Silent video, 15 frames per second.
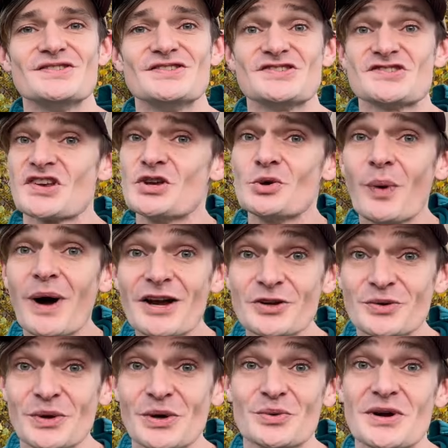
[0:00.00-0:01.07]
So you want to
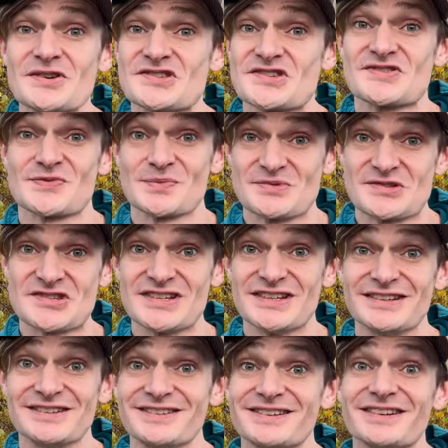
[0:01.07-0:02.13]
grow roses from
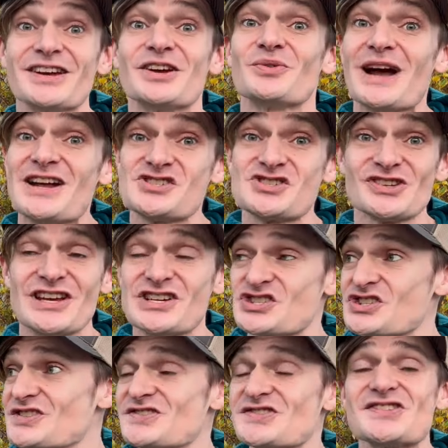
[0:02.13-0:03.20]
seed.
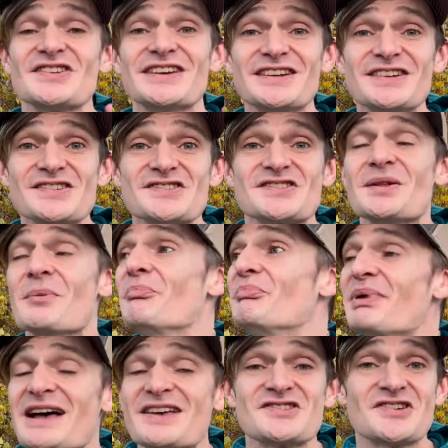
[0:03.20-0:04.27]
Congratulations. It is the
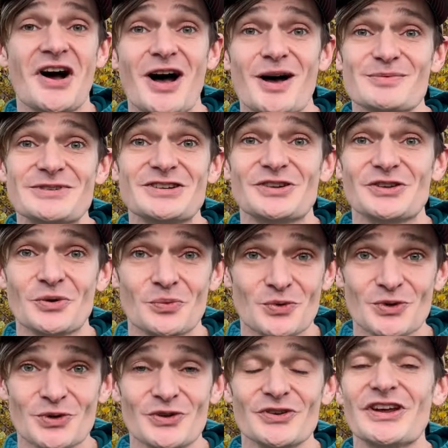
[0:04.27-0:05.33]
best hobby in the
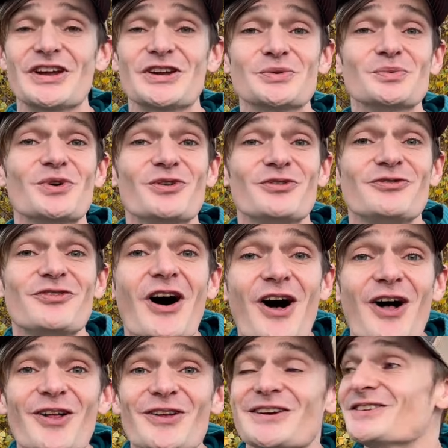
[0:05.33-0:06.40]
world and you will
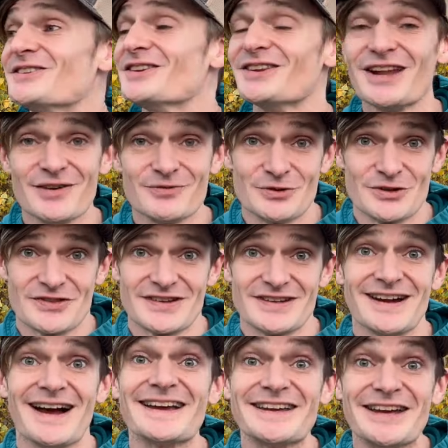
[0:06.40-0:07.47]
fall in love with it.
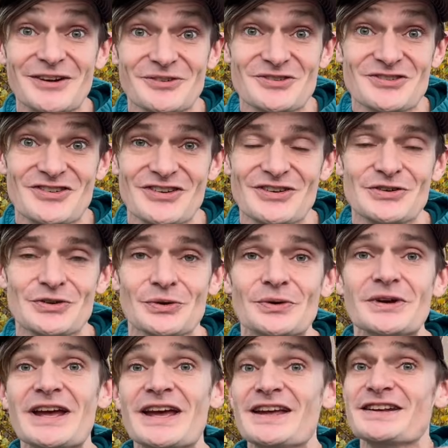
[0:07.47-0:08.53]
I guarantee you.
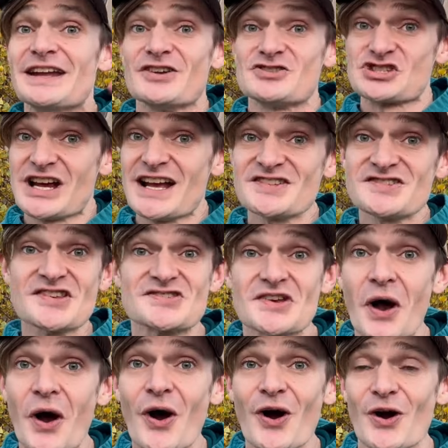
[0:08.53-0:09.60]
Now, chances
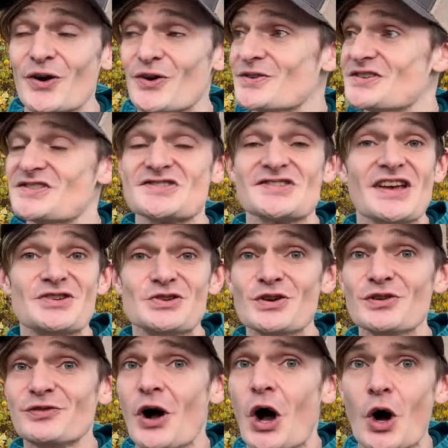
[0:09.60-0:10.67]
are is that you
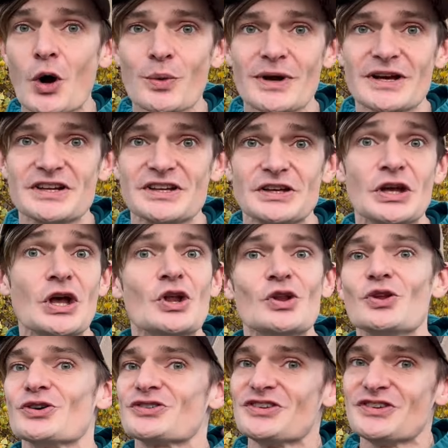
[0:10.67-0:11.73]
have already
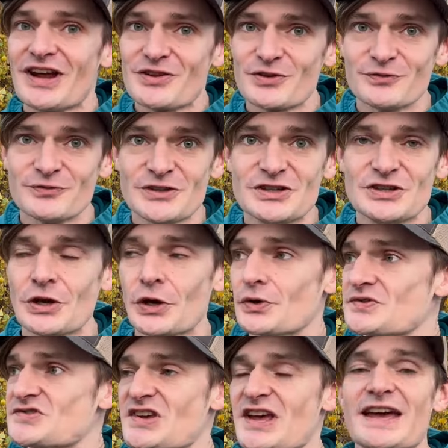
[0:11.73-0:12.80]
looked at other
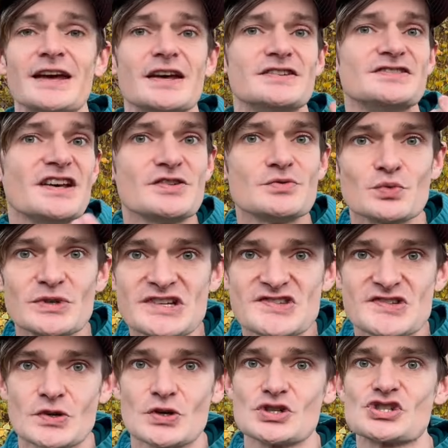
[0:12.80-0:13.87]
videos and done
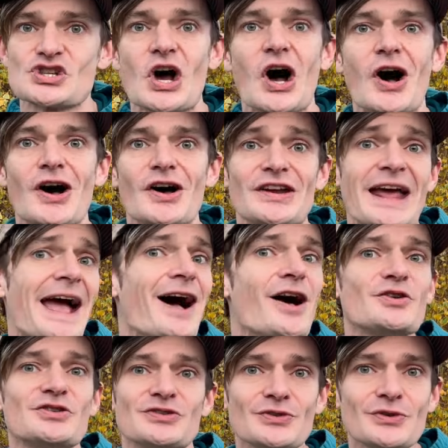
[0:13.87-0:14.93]
research on how
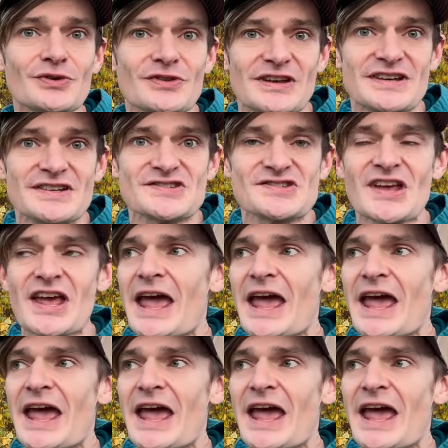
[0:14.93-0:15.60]
to do this,